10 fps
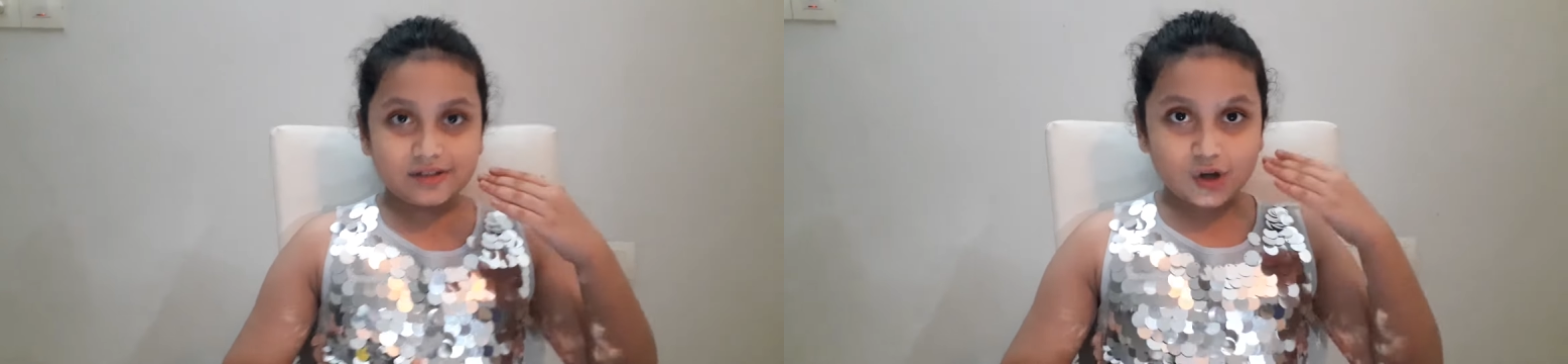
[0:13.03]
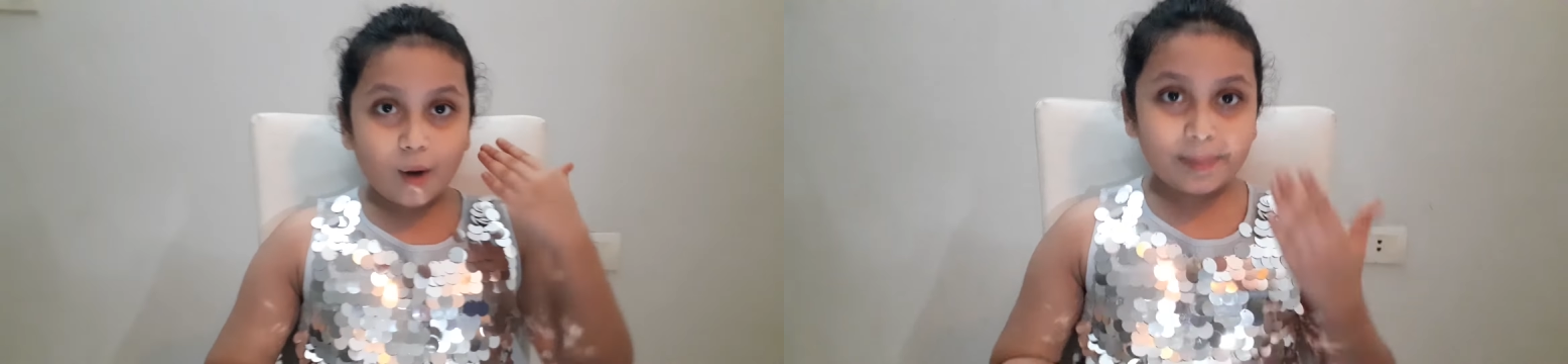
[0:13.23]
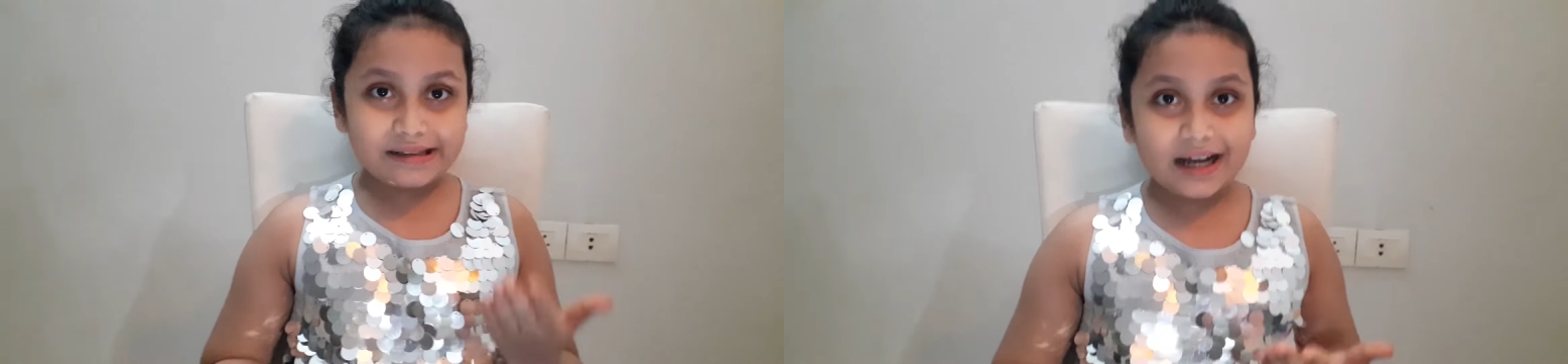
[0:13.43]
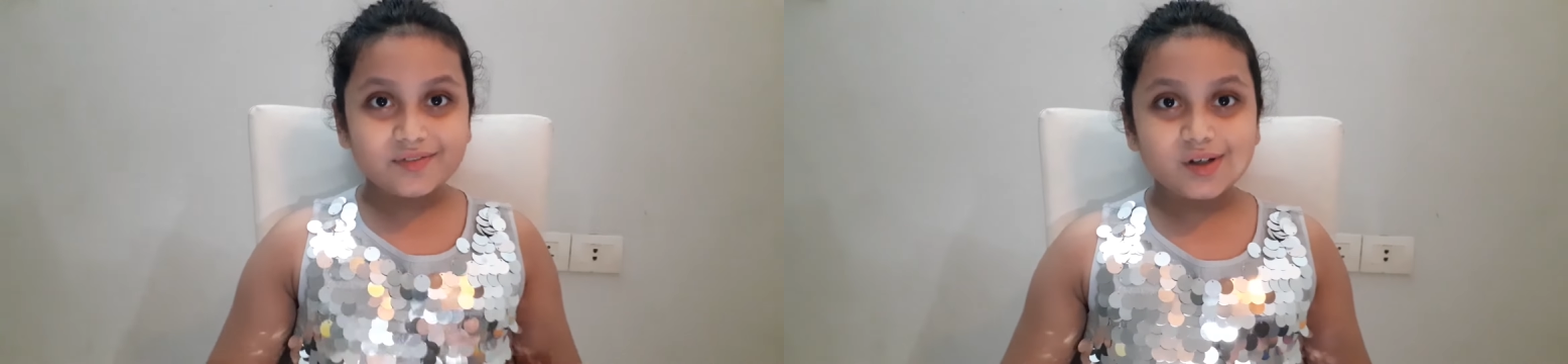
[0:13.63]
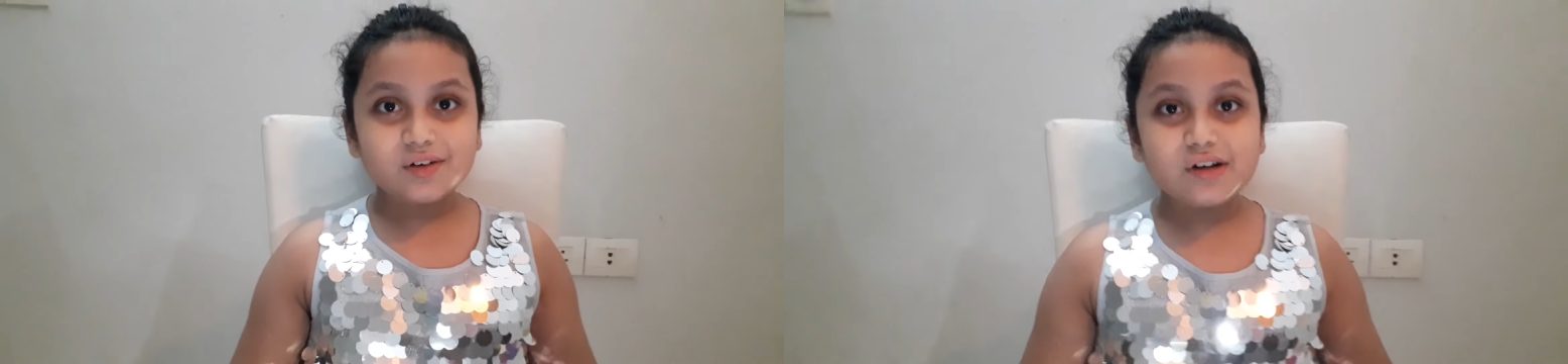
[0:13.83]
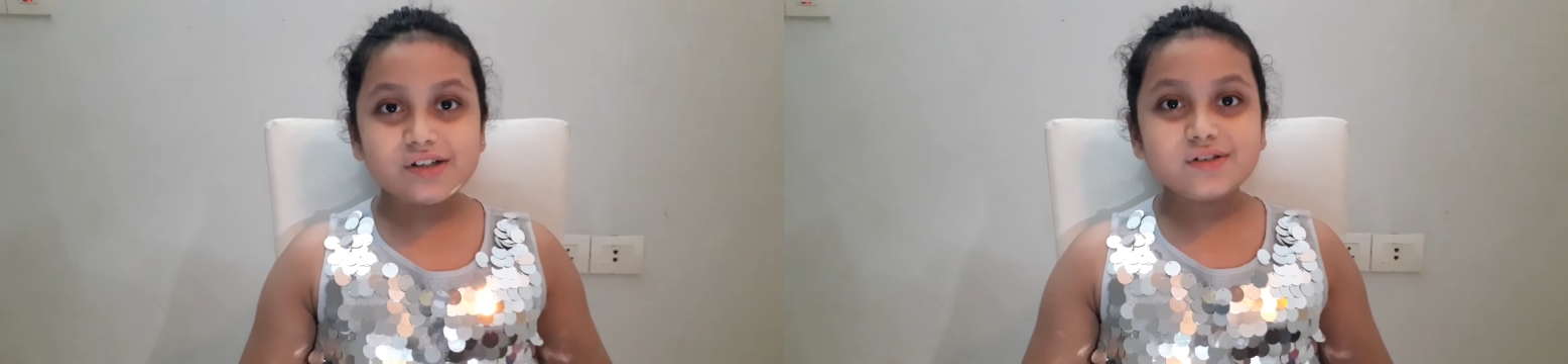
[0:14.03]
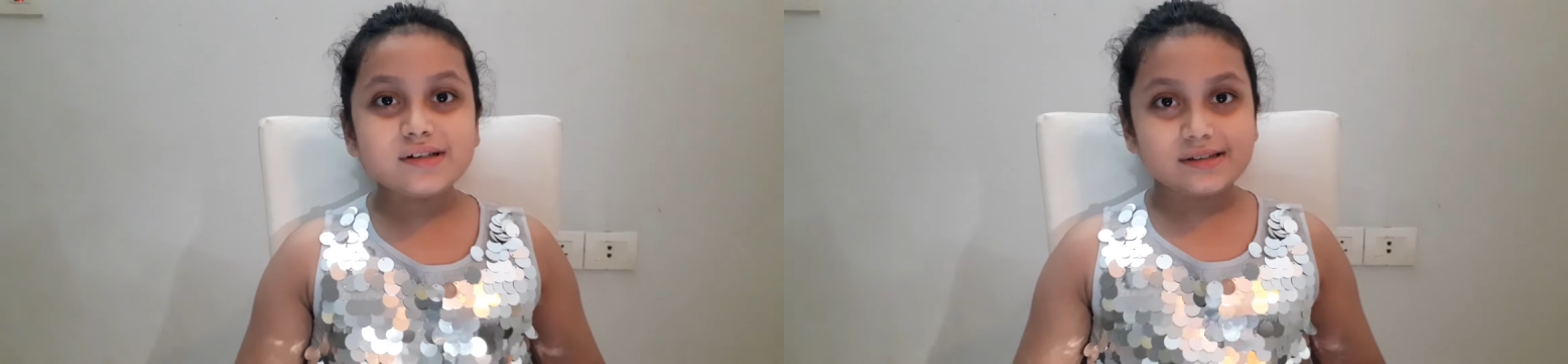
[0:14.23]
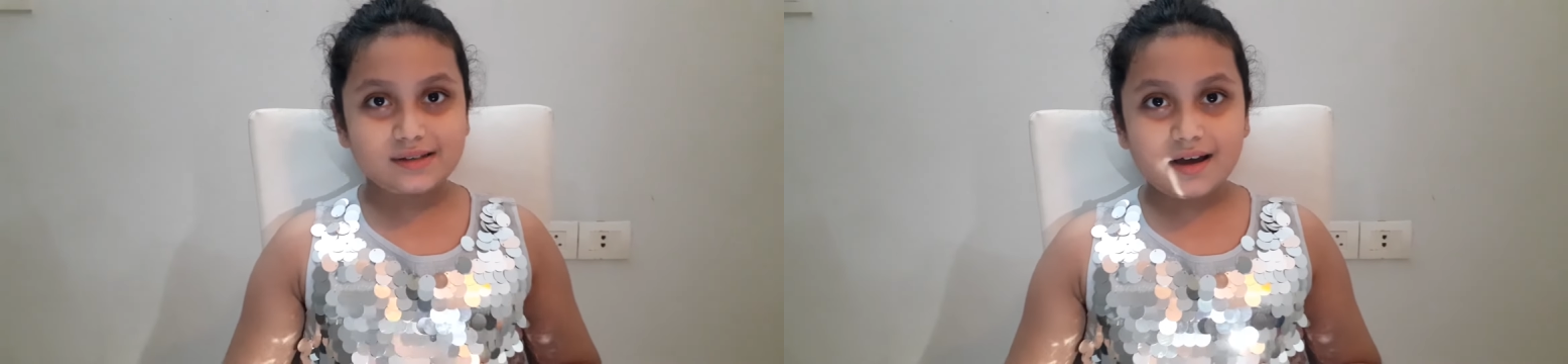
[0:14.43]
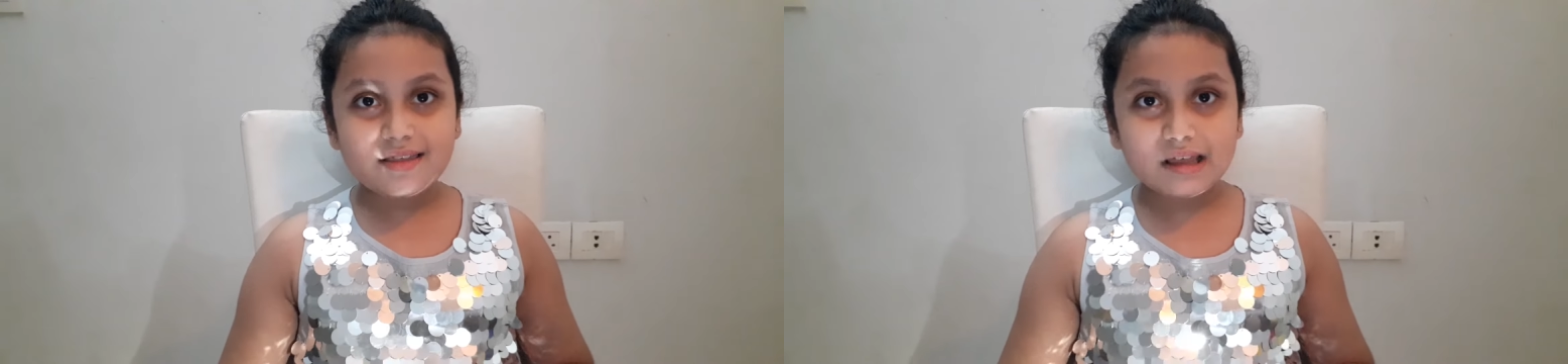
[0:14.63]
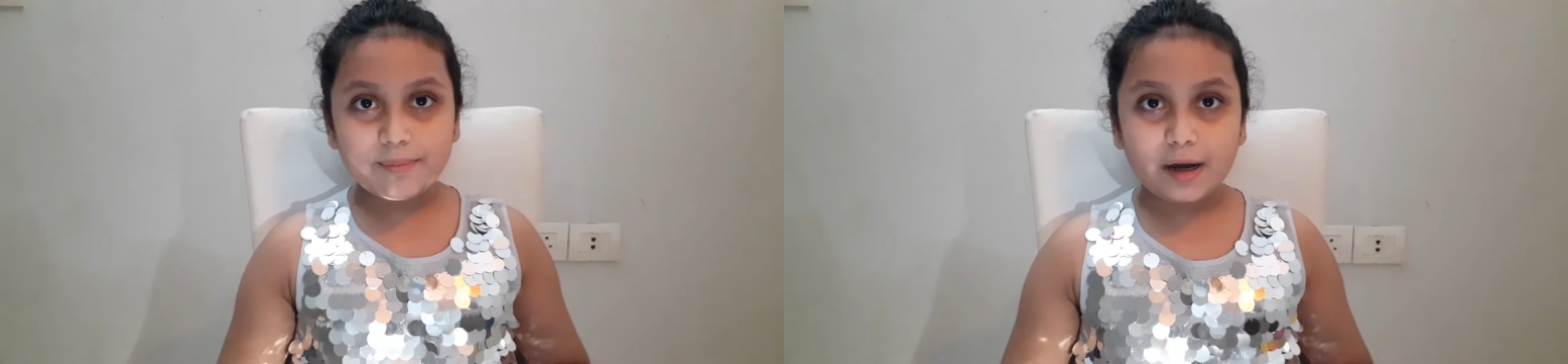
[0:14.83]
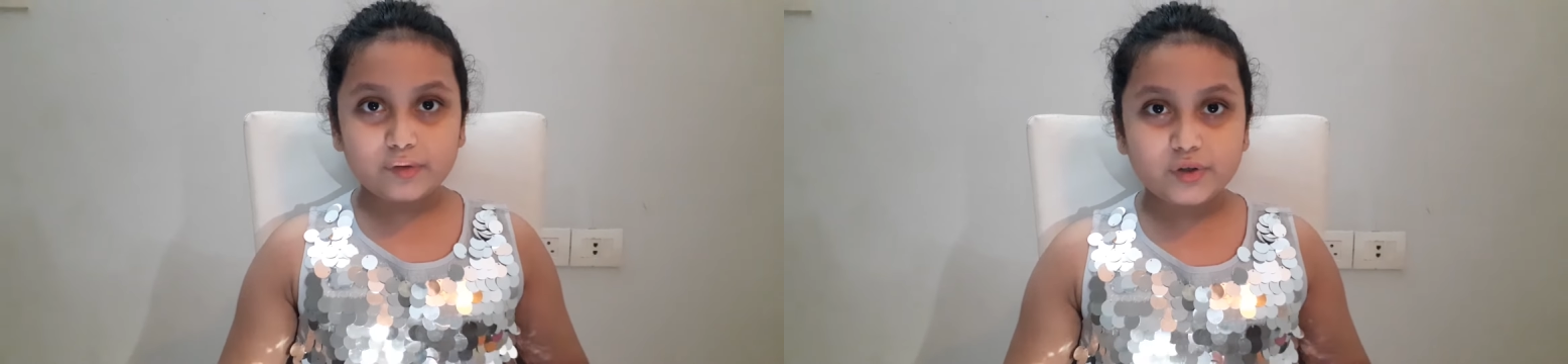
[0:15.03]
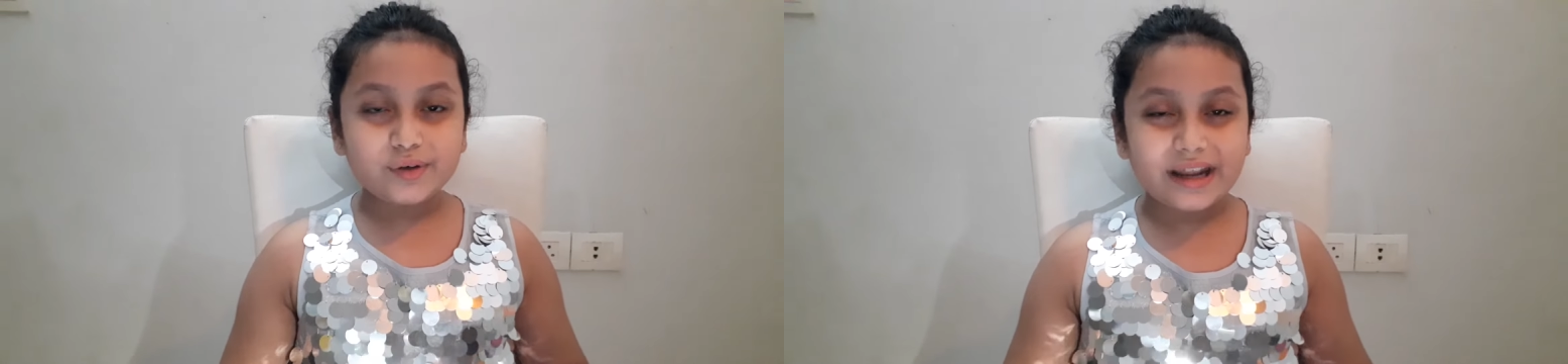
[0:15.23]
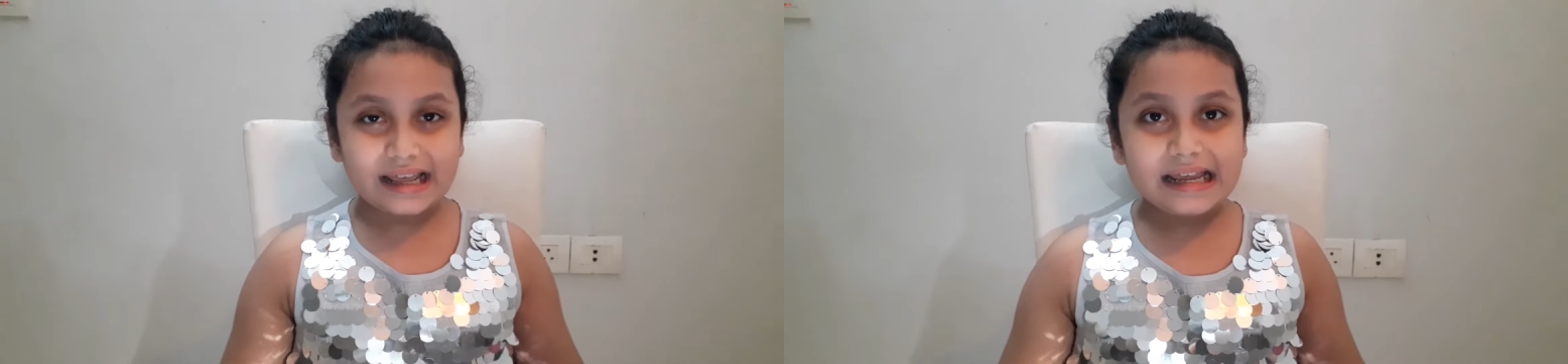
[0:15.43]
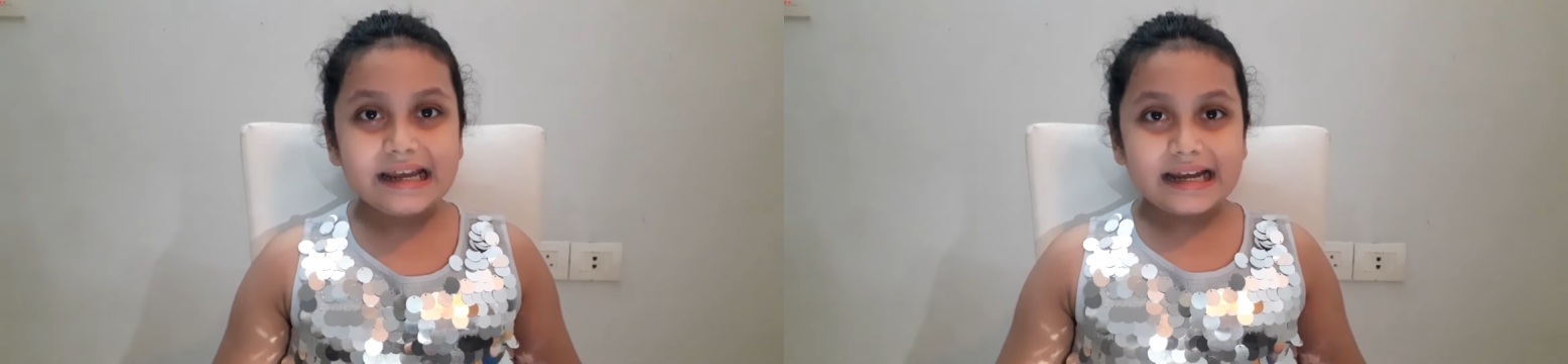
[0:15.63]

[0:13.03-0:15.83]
topic that we are going to discuss about today.